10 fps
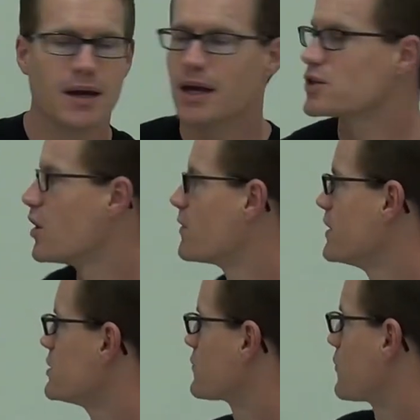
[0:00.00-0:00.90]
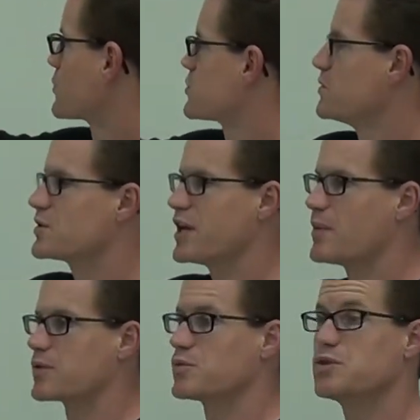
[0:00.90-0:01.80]
is on these first two
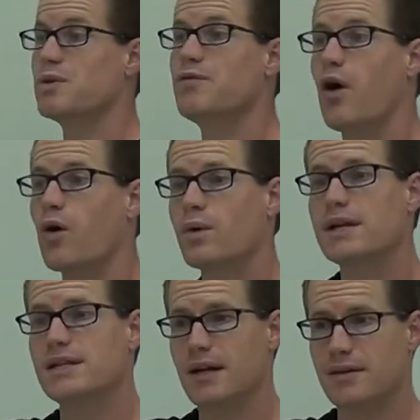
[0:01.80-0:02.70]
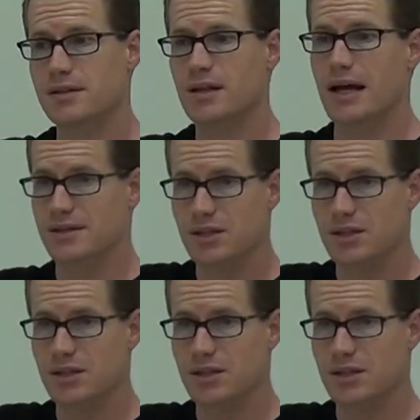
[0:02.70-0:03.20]
examples, which we've already done in this class.